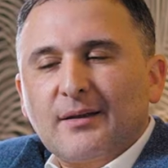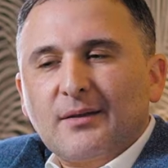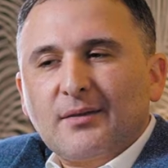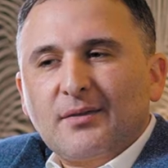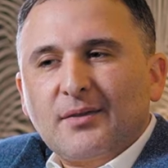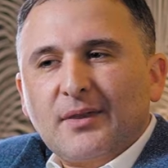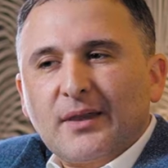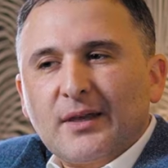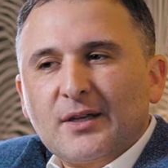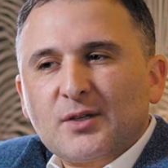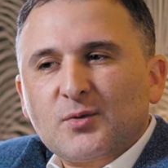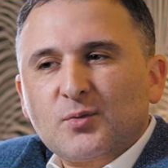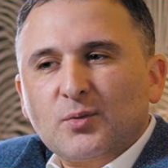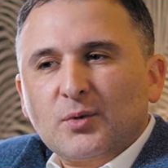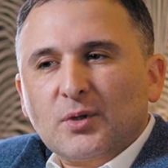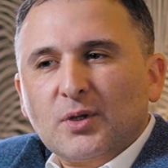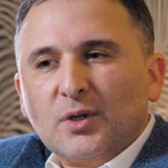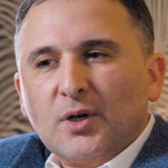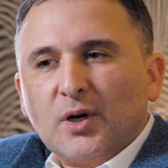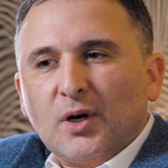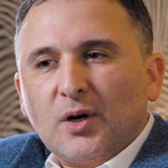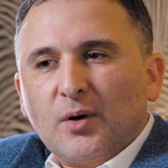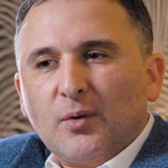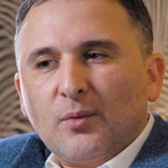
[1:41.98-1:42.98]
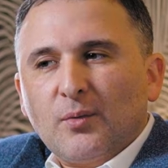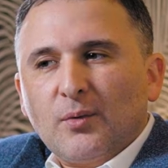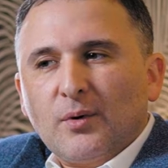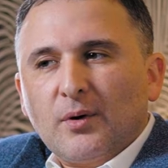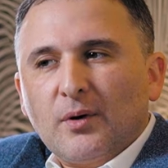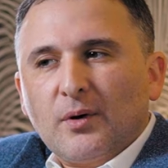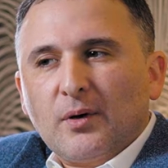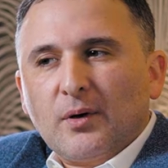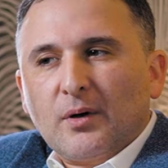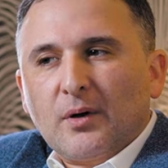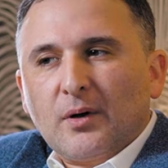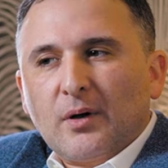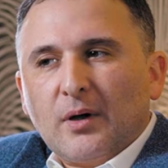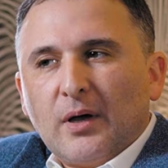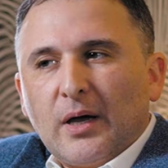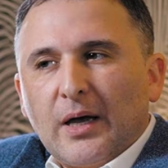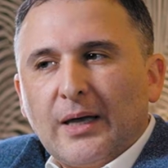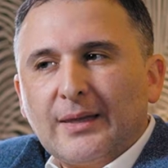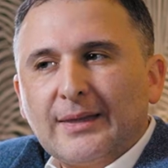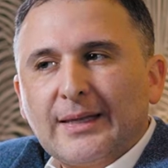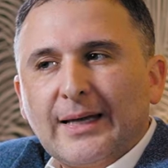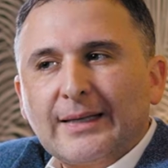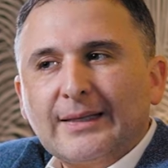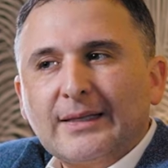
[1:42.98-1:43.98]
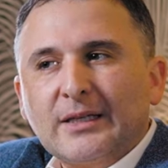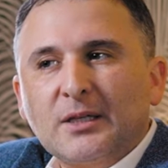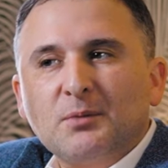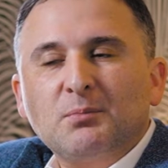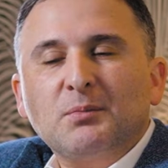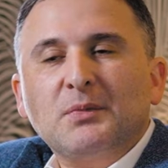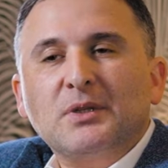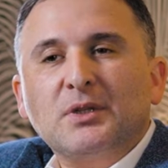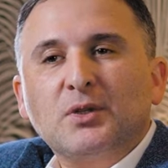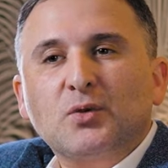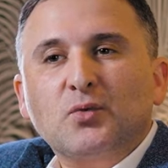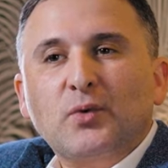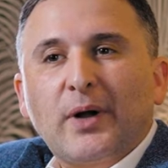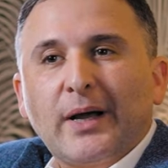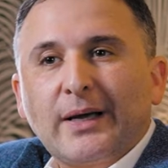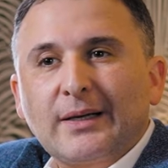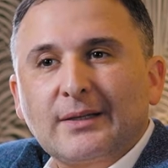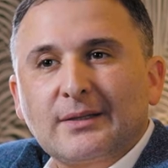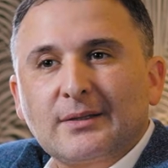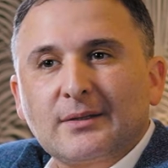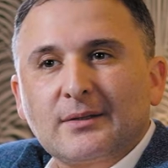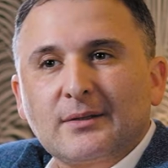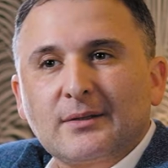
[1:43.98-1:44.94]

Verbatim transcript: things will go and not hit me direct.